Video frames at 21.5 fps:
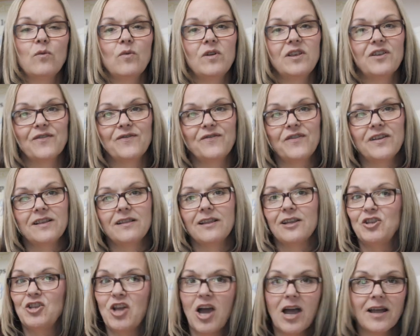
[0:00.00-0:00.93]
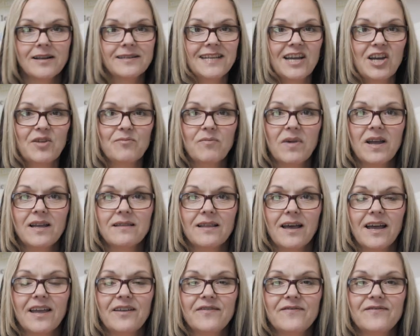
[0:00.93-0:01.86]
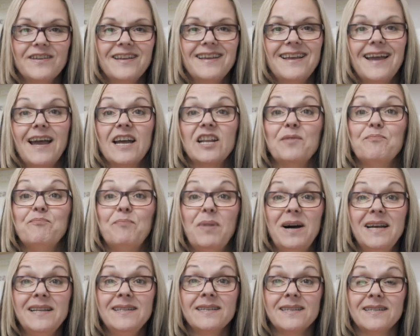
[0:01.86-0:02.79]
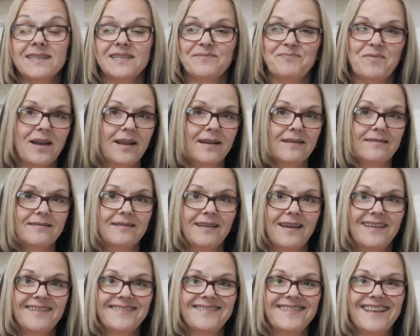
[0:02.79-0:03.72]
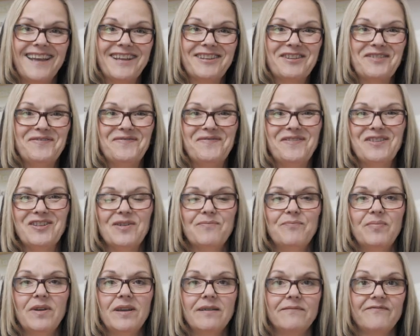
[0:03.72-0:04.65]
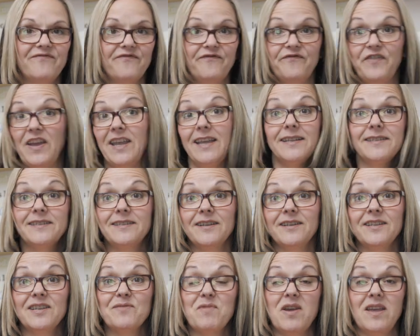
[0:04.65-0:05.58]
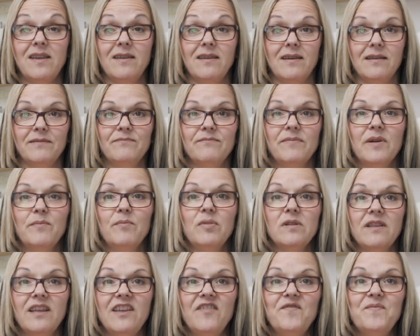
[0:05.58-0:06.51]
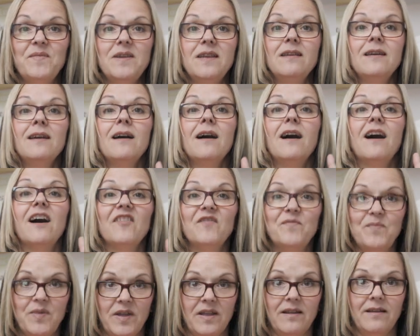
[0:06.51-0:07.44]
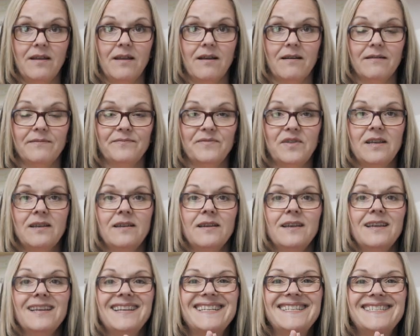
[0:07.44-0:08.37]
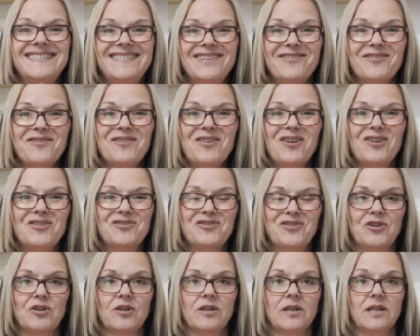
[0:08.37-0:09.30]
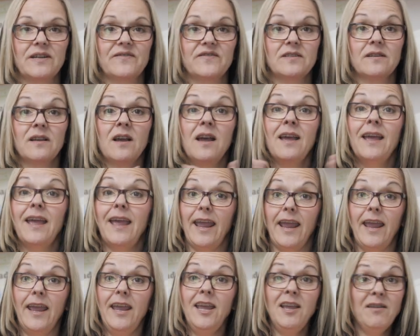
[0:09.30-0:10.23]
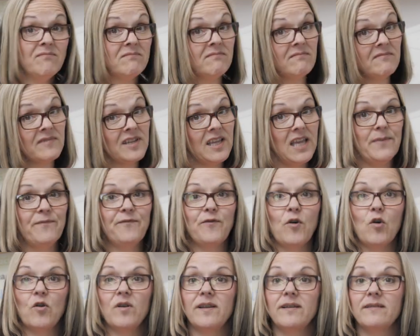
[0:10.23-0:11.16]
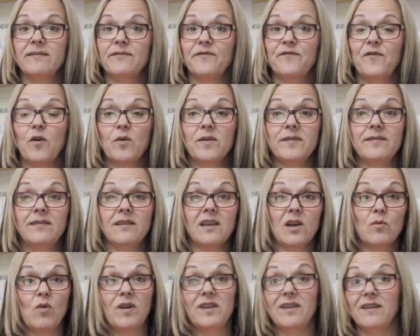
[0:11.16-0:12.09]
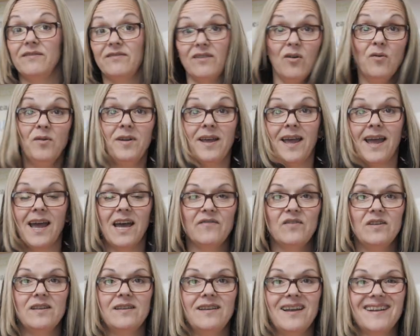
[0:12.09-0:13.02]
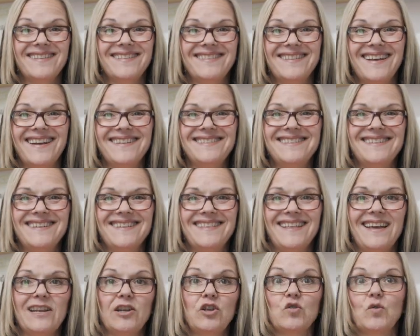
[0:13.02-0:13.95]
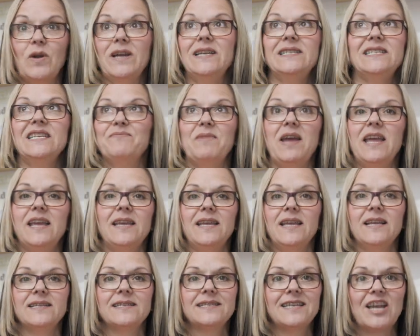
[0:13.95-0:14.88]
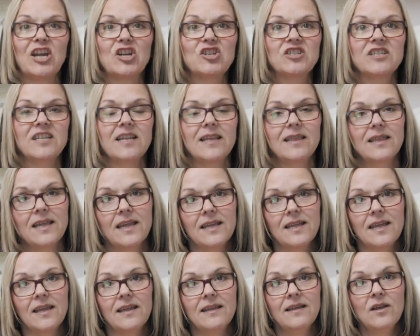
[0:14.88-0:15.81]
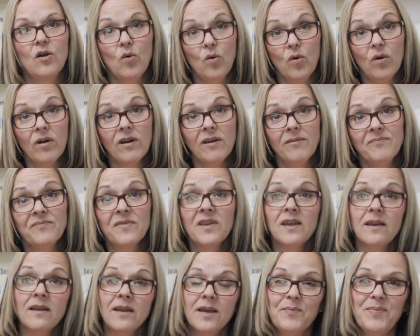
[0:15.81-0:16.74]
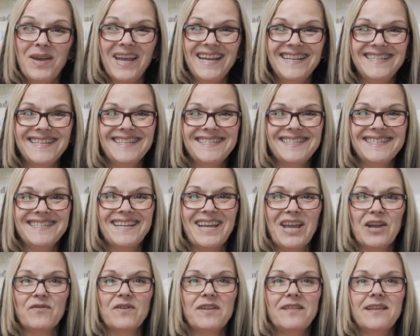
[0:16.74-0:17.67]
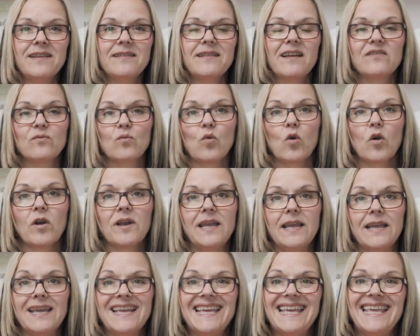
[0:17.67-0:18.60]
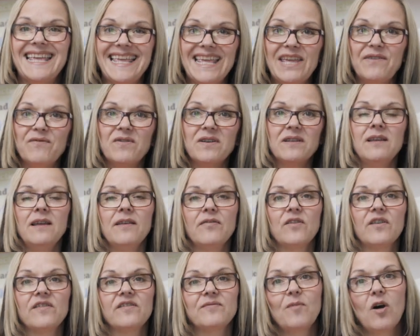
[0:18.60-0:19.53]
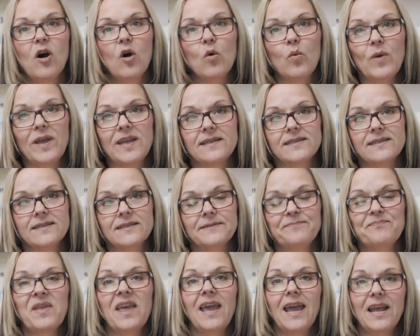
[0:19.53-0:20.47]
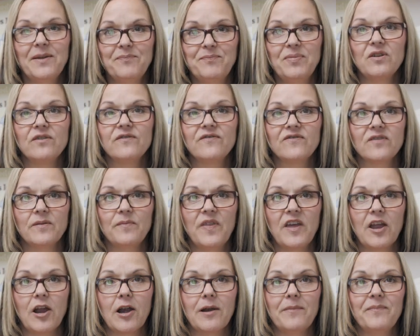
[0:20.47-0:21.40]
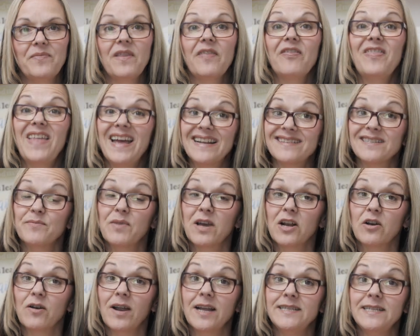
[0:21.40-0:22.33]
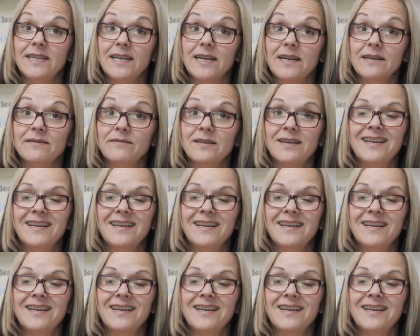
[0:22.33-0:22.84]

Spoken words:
when you're feeling knocked down by life, an abundance mindset can feel a bit fake it till you make it. But believe me, I've been there. Consider the alternatives. A, keep focusing on what you don't have and get sucked into that crazy-making scarcity thinking. Or pay attention to everything that's working, even the small wins, and build from there. That's a better idea.